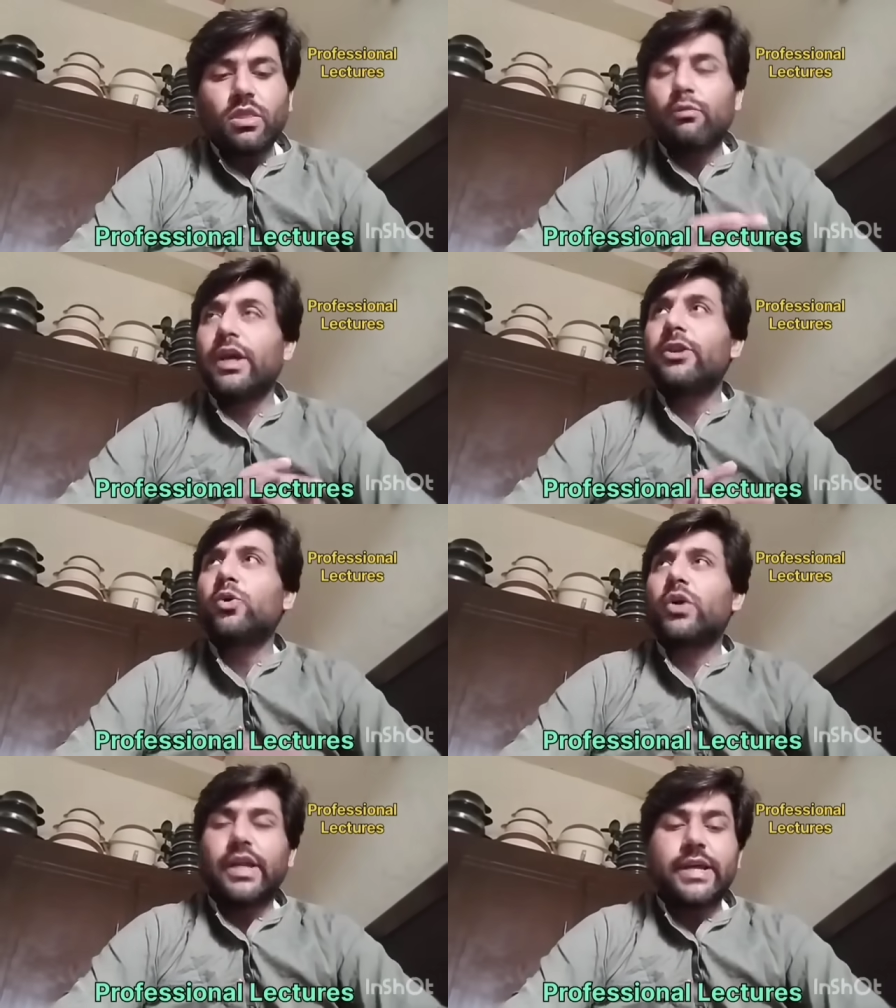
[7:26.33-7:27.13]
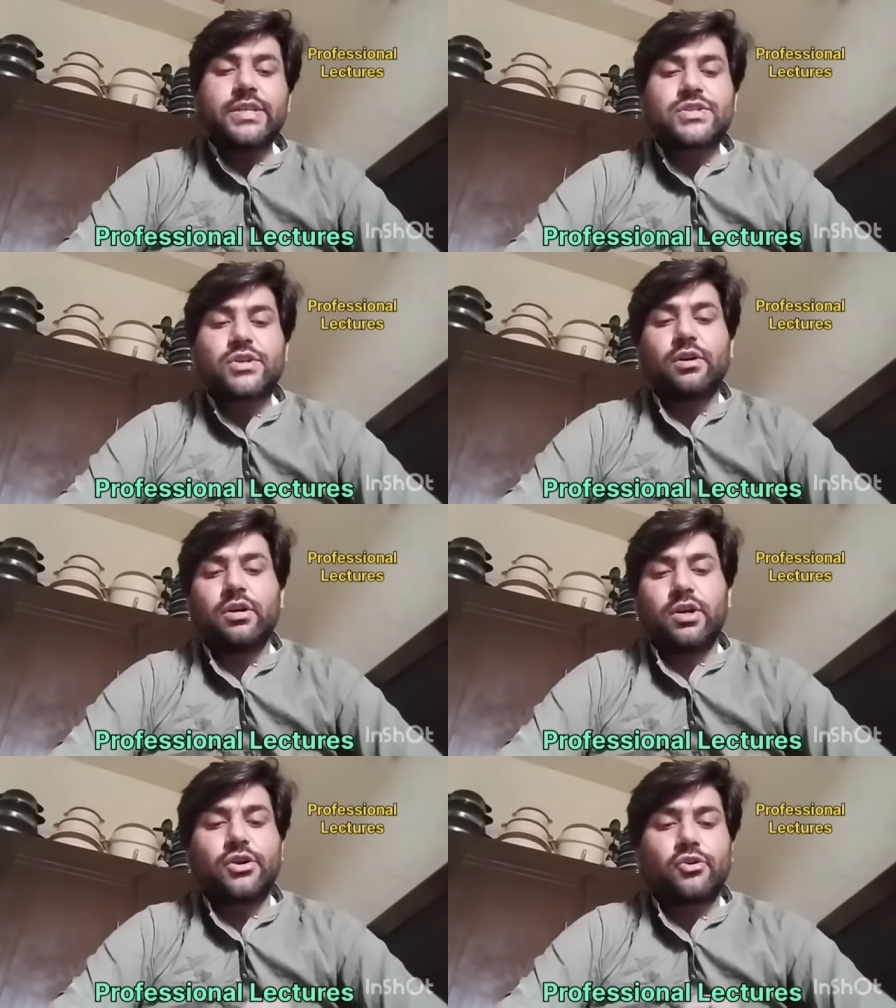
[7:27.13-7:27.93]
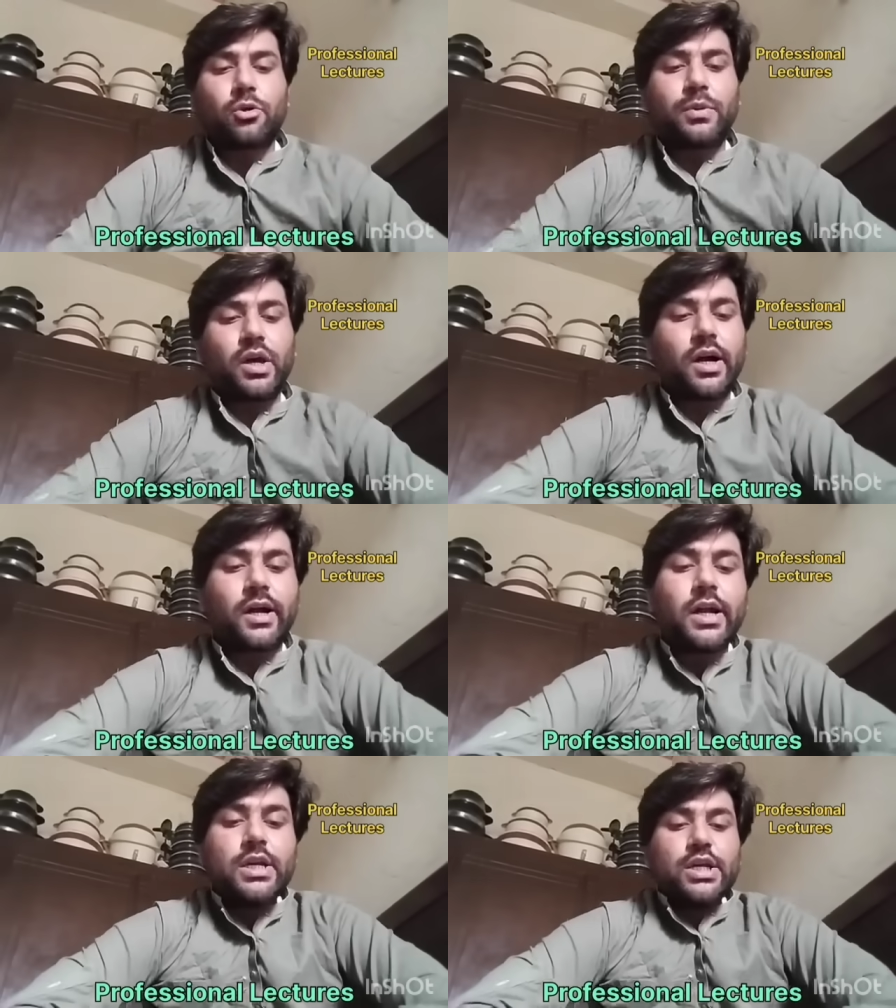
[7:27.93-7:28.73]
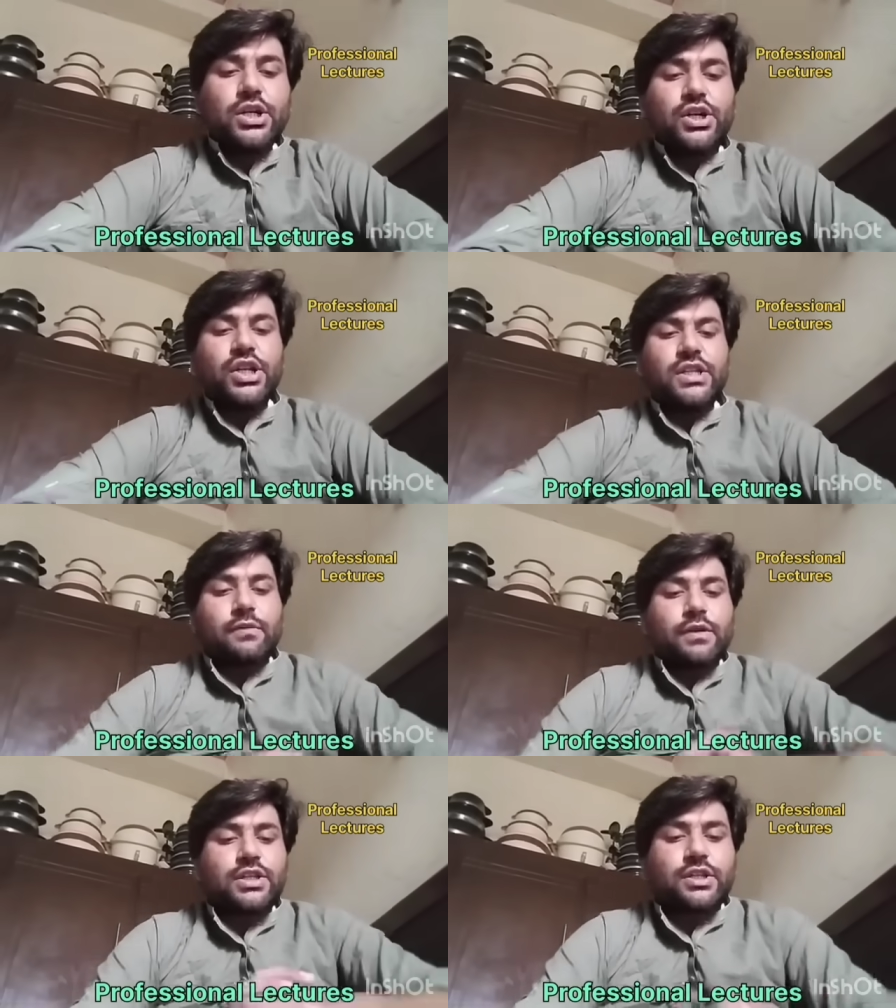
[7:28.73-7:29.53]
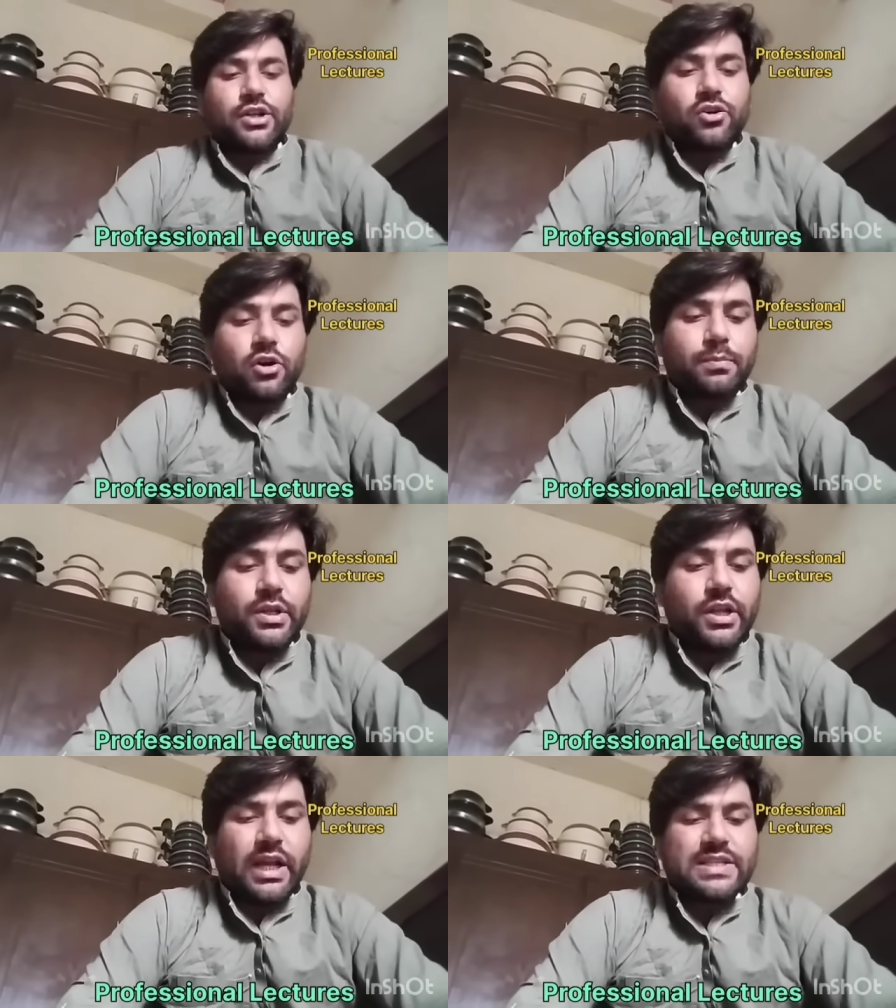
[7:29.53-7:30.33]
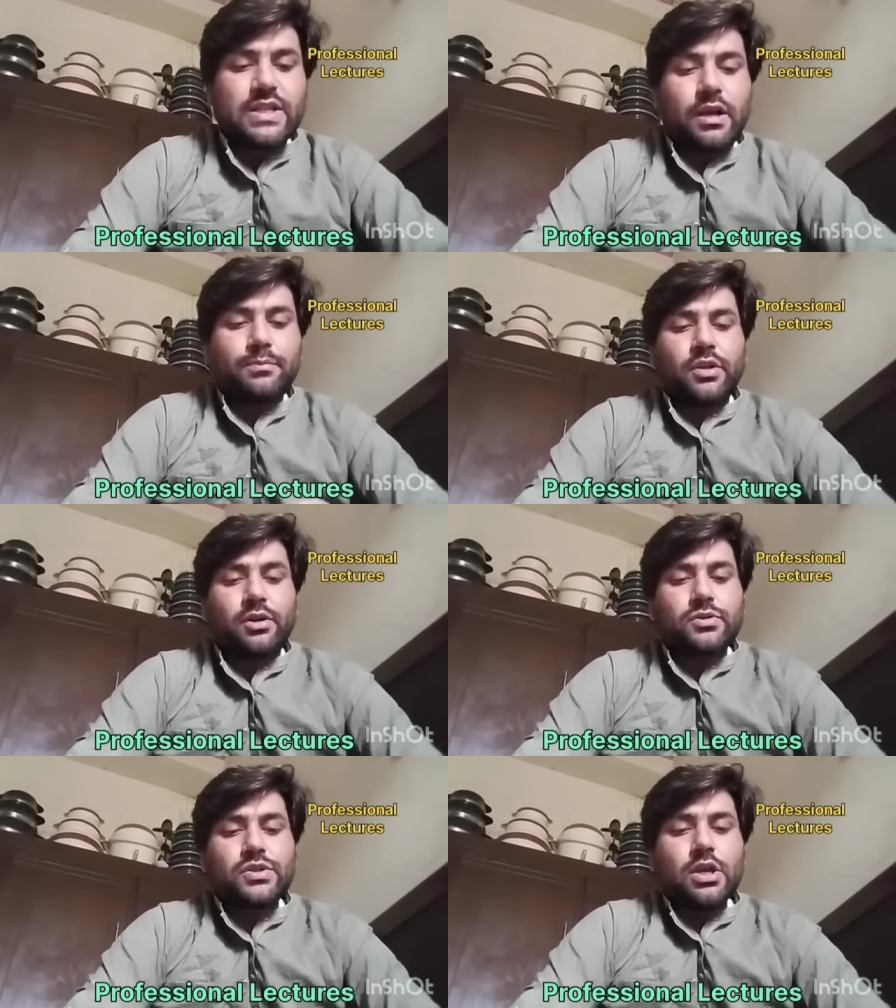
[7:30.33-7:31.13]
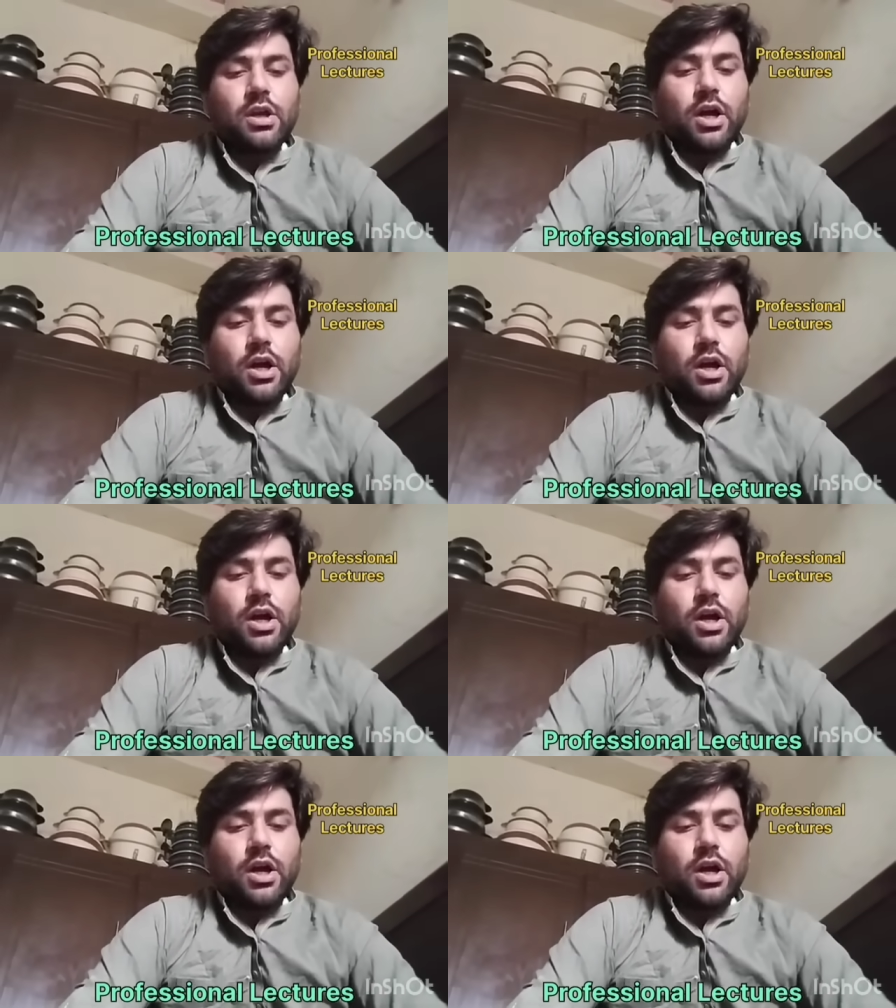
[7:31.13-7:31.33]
While localized atrophy or denervation atrophy, loss of nerves,